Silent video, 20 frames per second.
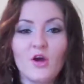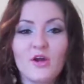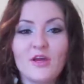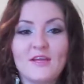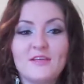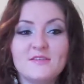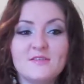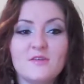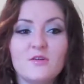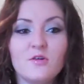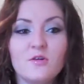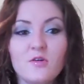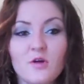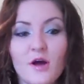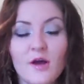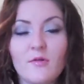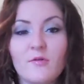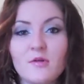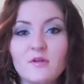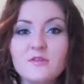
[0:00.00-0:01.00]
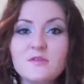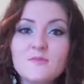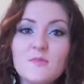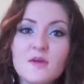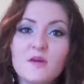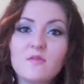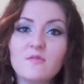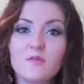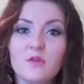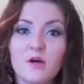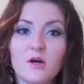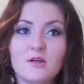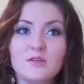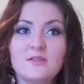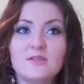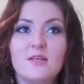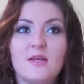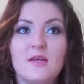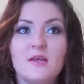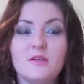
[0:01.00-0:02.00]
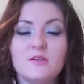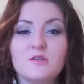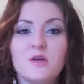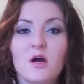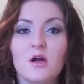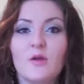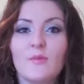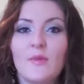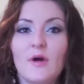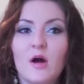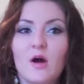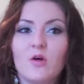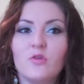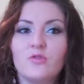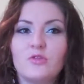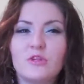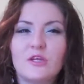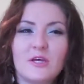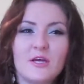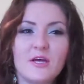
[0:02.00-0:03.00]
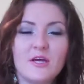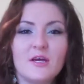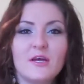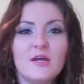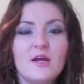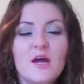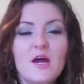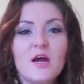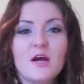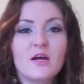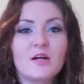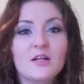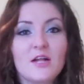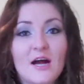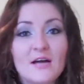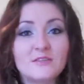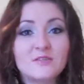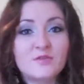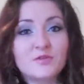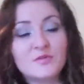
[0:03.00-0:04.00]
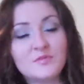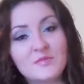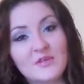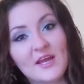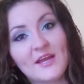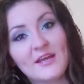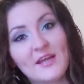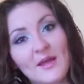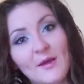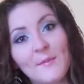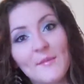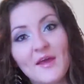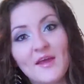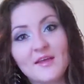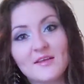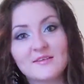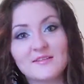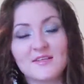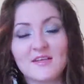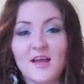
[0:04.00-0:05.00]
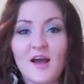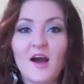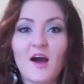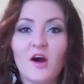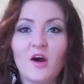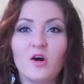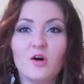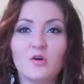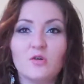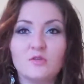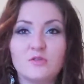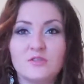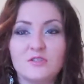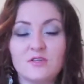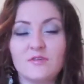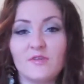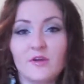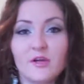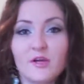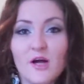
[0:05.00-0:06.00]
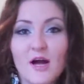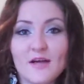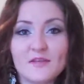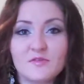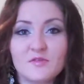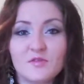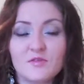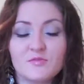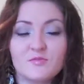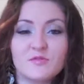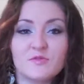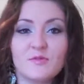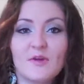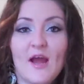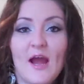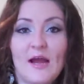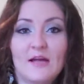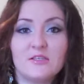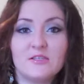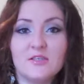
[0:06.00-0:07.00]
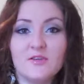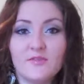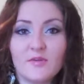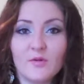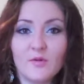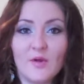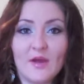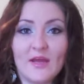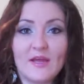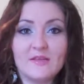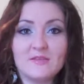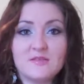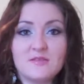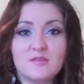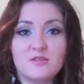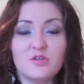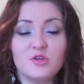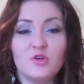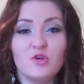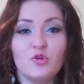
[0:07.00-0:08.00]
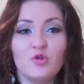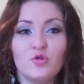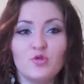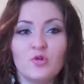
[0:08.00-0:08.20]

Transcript: Okay, so I wanted to make a vlog today to talk about the classroom dynamics and how different classrooms react different ways to